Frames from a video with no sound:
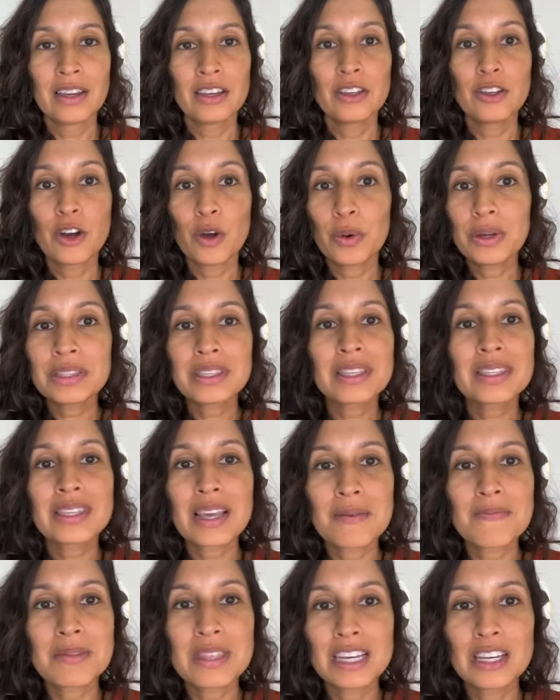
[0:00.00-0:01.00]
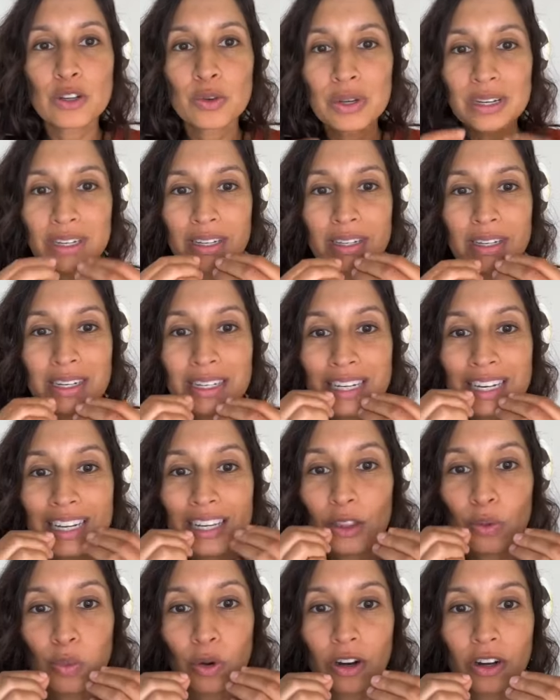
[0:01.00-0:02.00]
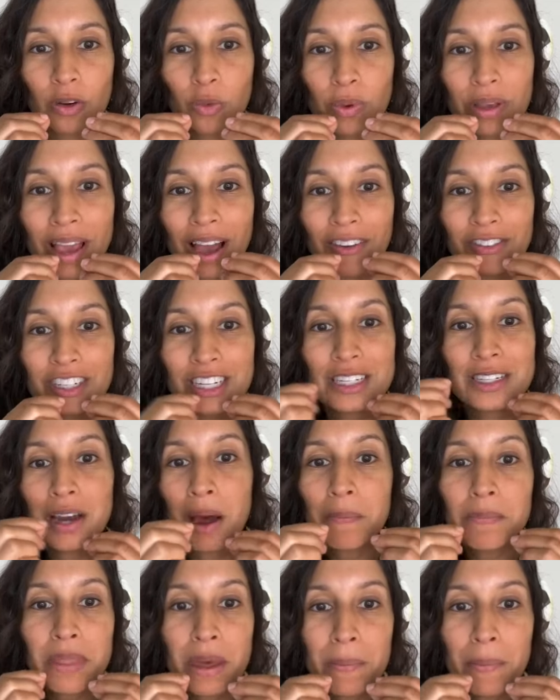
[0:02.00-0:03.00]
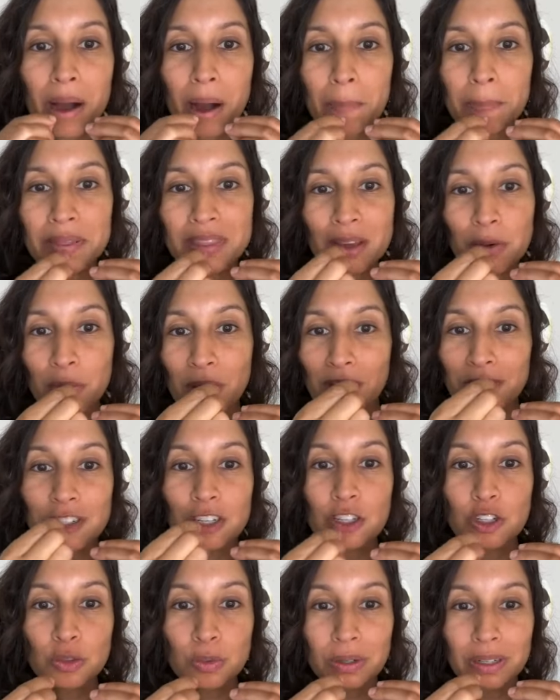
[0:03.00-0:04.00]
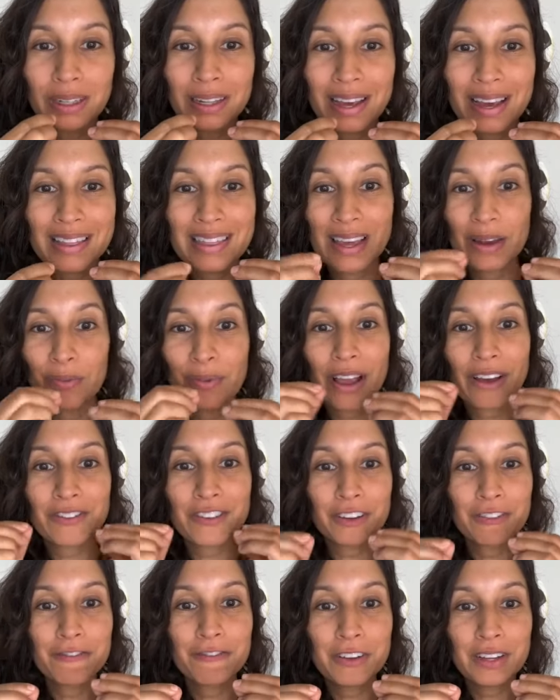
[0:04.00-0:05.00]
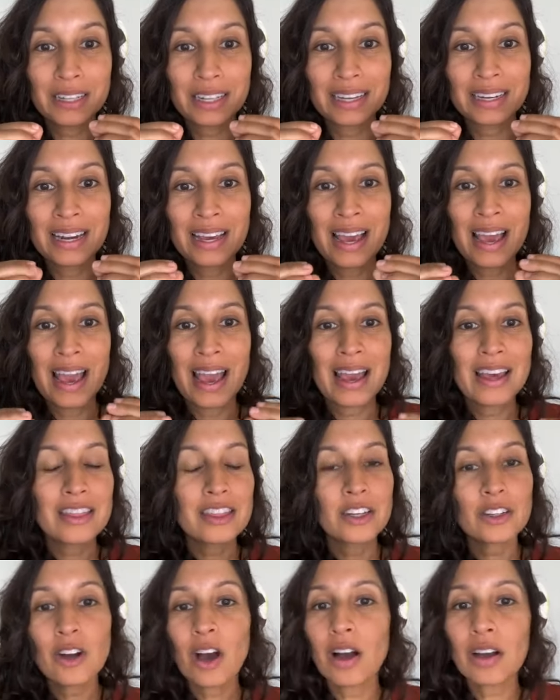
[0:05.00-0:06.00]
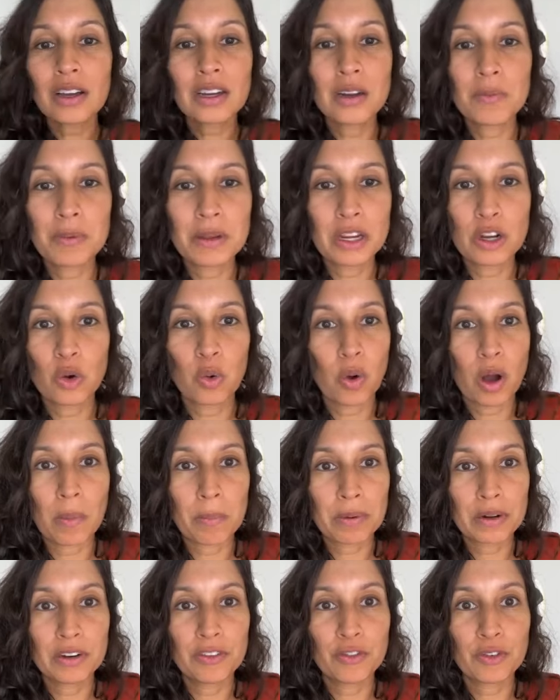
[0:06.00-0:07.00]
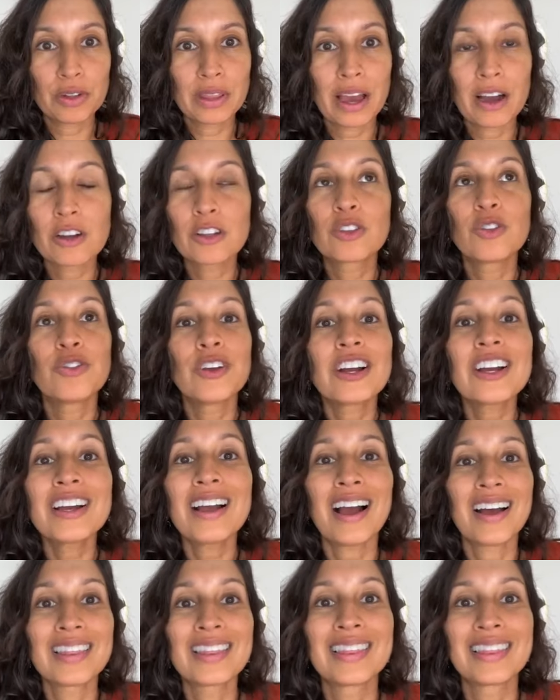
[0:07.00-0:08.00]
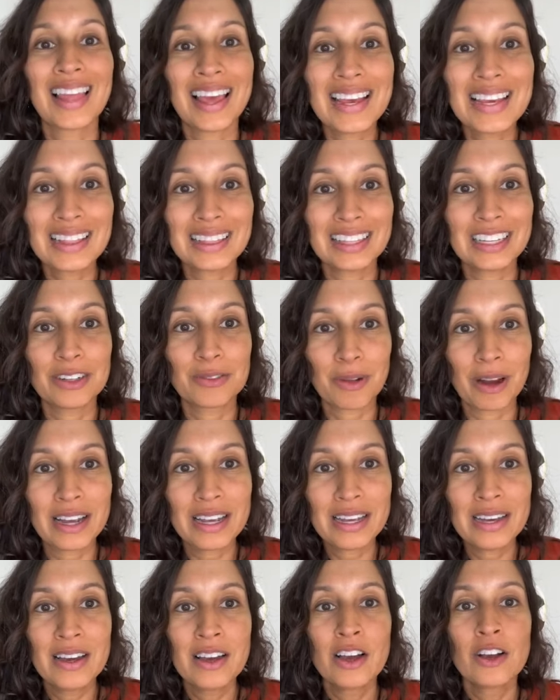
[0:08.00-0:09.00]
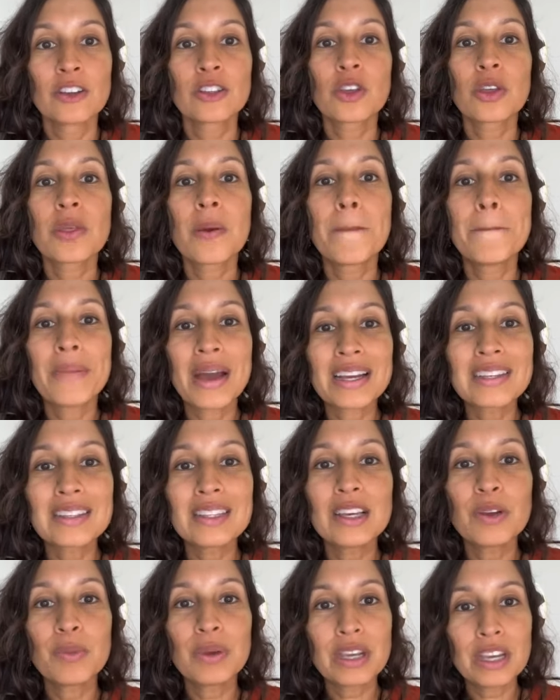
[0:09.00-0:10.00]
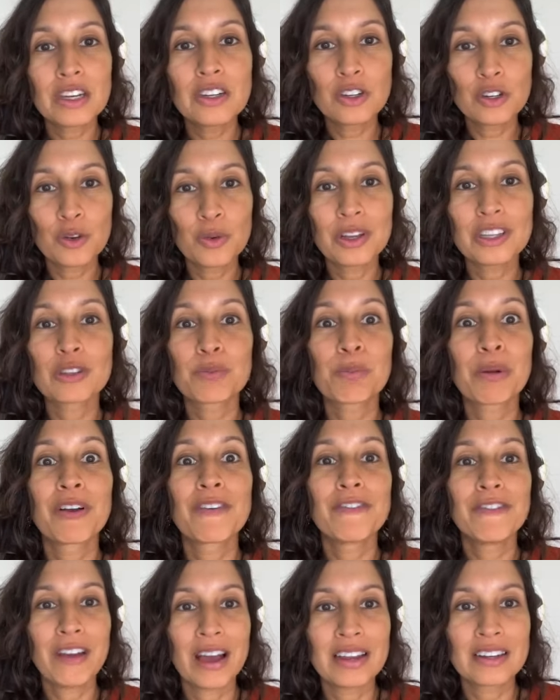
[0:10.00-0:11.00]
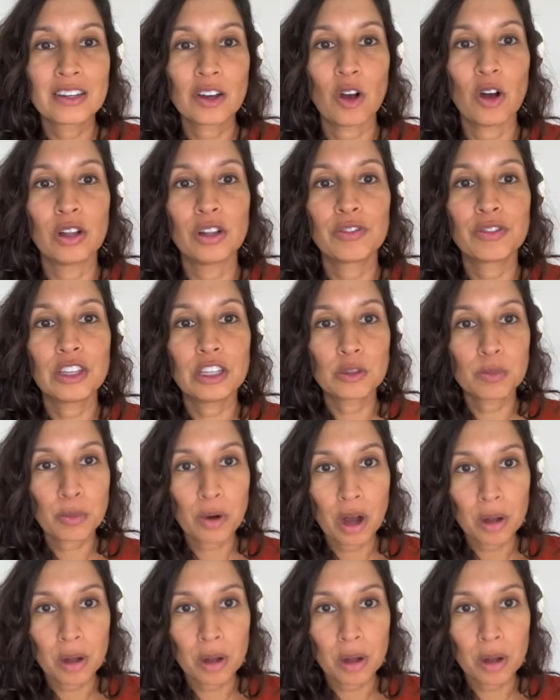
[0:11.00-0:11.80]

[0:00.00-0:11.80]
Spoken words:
You know, it's the same thing doing teeth work. We have to numb them up, and then we have to drill it, and then we have to fill it. And they're not going to be cooperative for that, or it's very unlikely, right? So the best thing we can do is prevent all of these